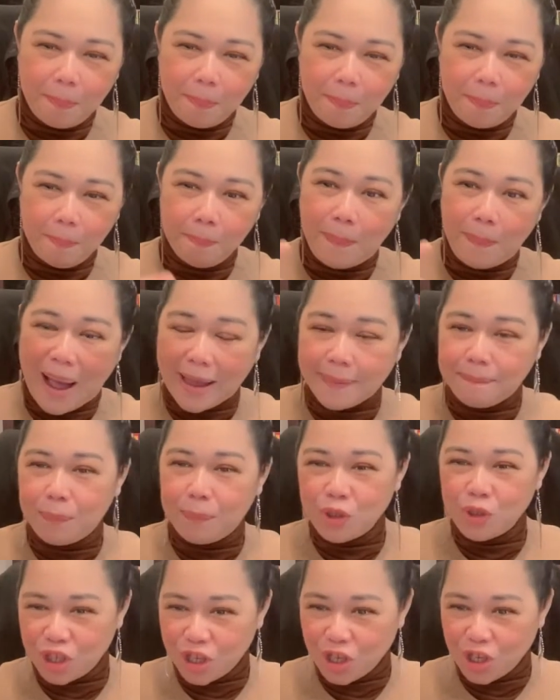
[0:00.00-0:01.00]
by
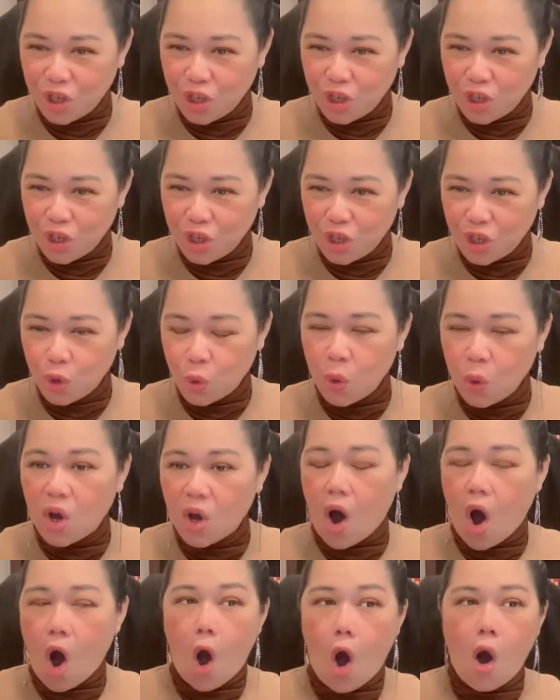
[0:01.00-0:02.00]
pushing you
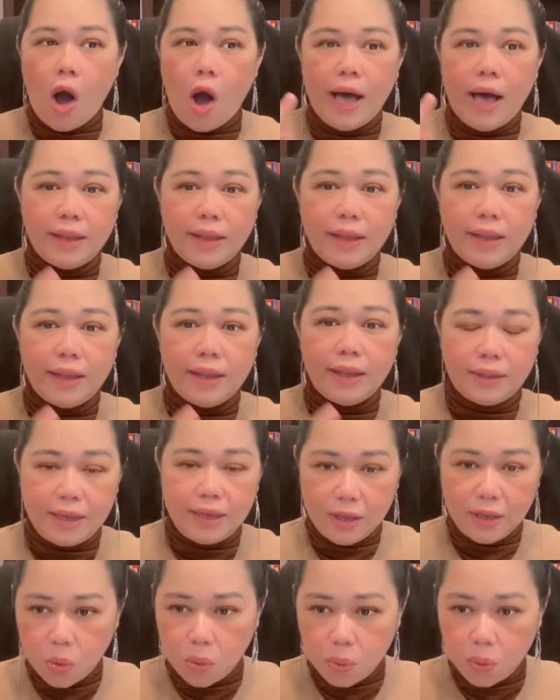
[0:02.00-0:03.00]
or hurting
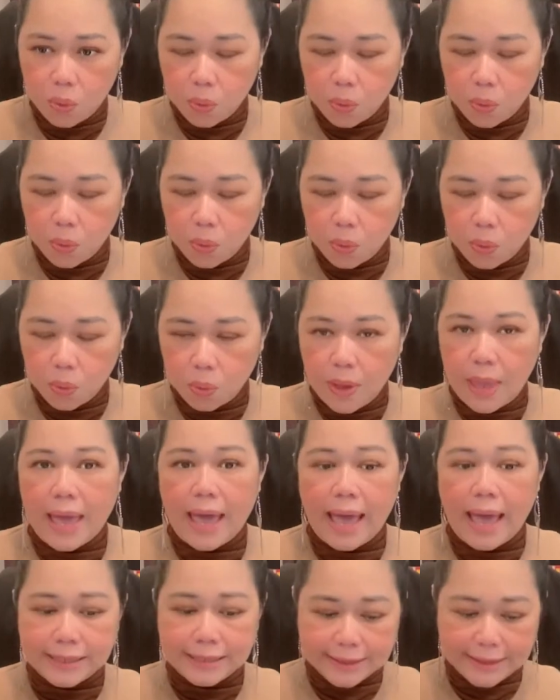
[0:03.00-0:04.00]
you.
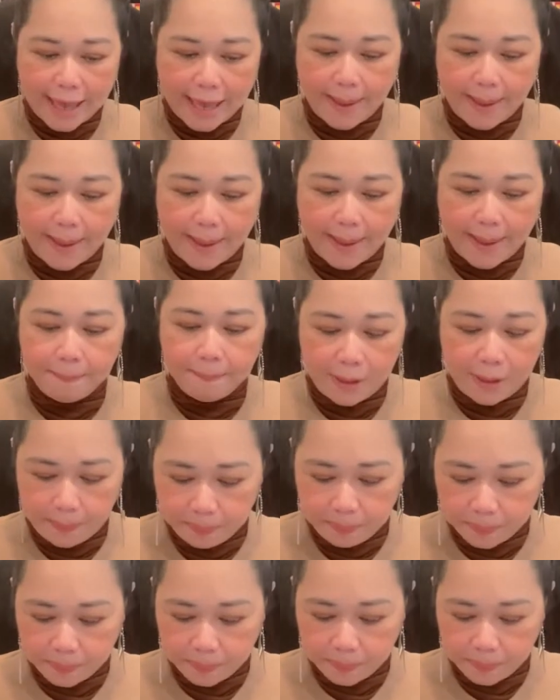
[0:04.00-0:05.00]
Example,
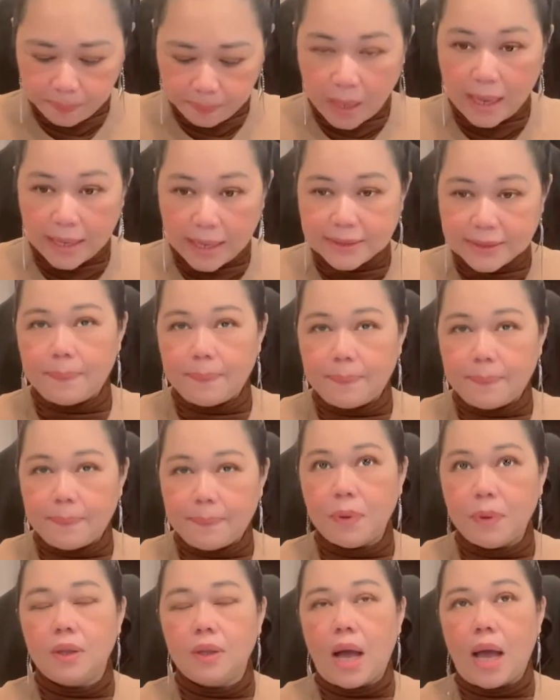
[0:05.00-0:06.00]

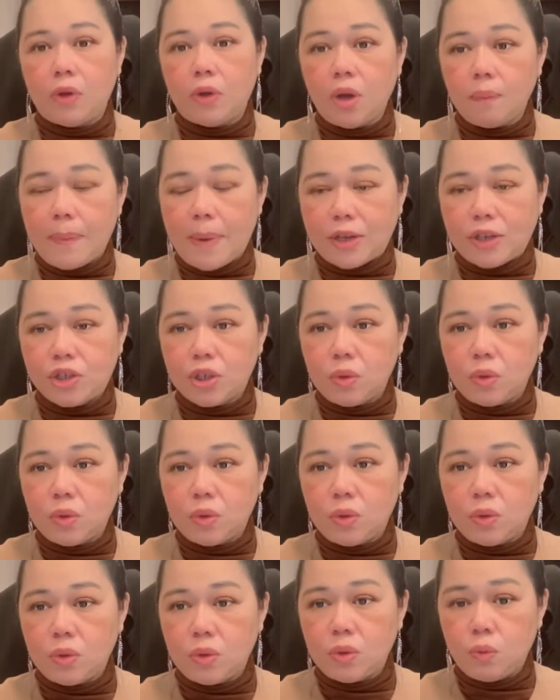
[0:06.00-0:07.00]
I will not mention
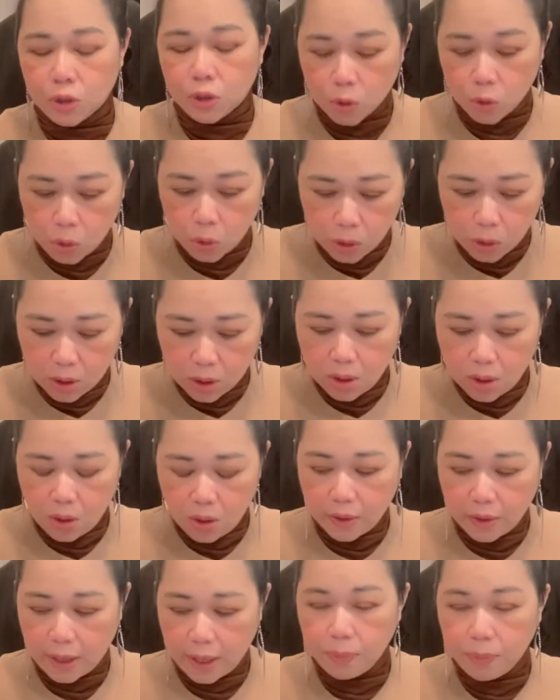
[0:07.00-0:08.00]
which school.
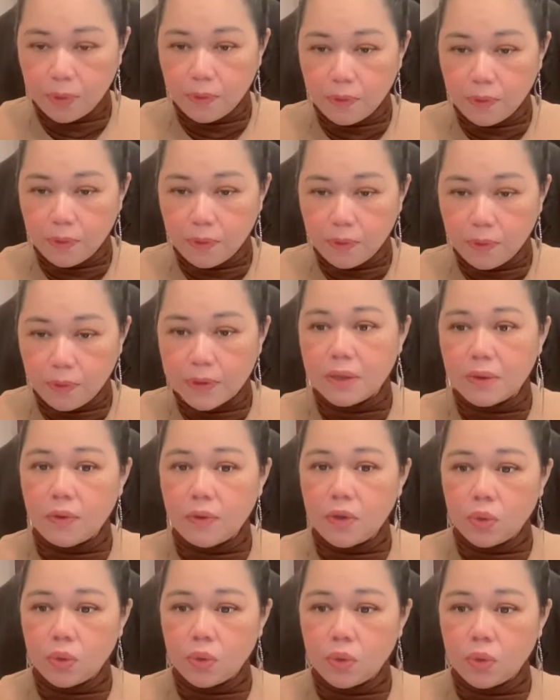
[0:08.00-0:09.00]
Okay, previously we
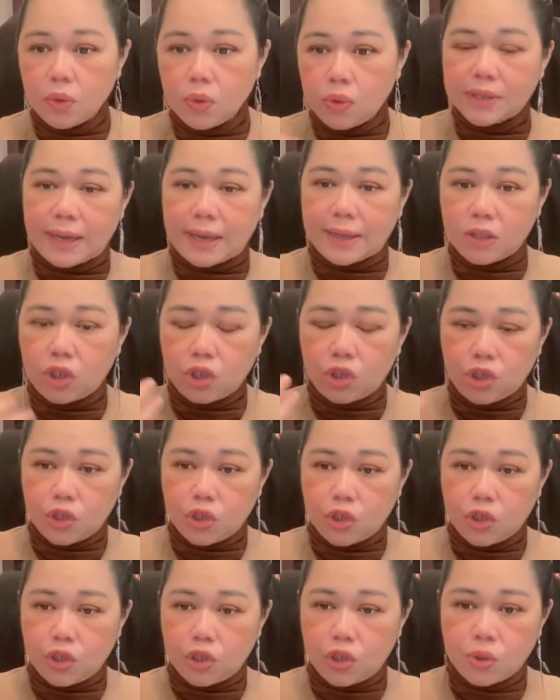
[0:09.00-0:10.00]
do send
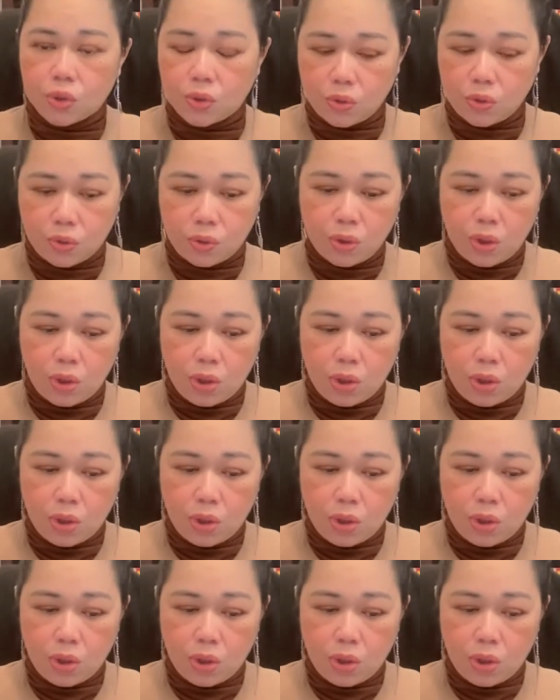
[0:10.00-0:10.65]
teachers to